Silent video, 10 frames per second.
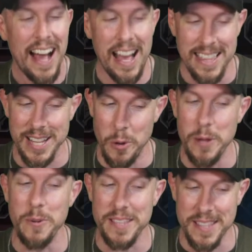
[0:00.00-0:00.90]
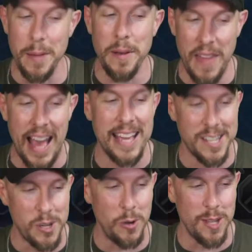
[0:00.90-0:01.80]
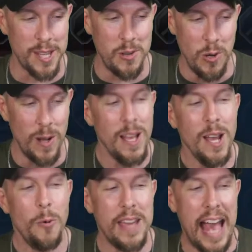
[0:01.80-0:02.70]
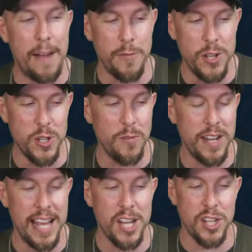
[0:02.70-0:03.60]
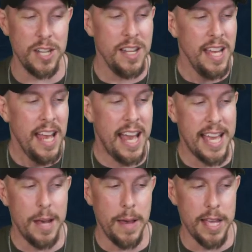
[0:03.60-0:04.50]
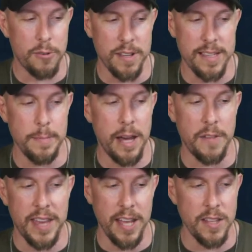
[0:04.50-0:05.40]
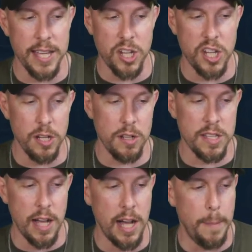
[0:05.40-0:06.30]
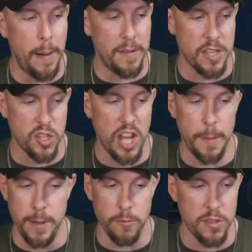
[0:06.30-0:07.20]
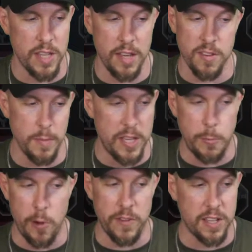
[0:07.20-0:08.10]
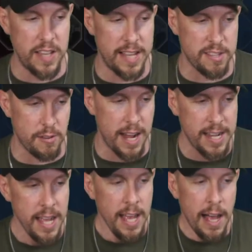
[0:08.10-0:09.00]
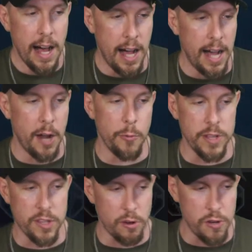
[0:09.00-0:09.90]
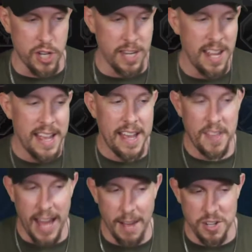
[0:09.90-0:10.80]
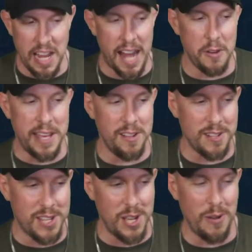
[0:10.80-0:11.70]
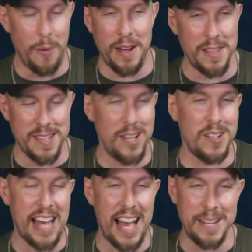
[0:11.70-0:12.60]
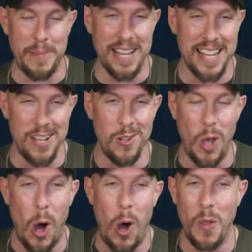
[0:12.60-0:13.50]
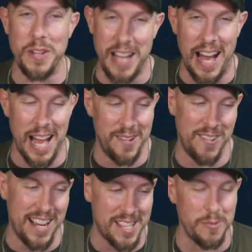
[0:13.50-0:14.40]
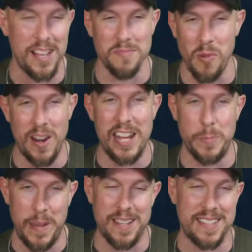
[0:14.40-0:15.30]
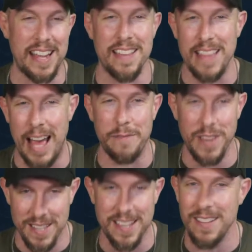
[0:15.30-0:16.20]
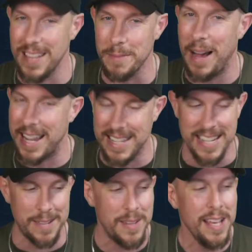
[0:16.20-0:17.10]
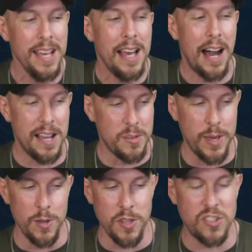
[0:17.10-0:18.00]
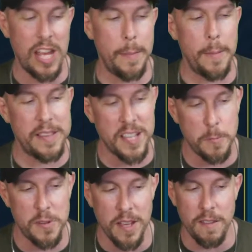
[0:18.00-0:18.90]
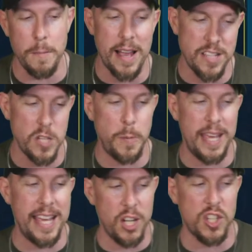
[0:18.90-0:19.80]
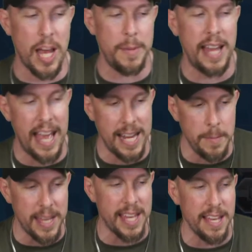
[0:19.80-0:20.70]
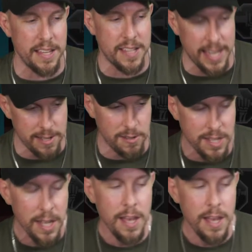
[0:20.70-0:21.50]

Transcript: I think going with some of that is totally cool. We have Rejuvenation. Hey, uh, increase the amount of healing and shield uh, buffs this champion receives. Makes perfect sense, right? Uh, Resurgent. And then I have Shadow Heal, too. I want this guy being healed all the time, right? So he has more H P to stay alive, thus healing my team. Uh, so heals this champion by six percent of their max H P each time an enemy is healed.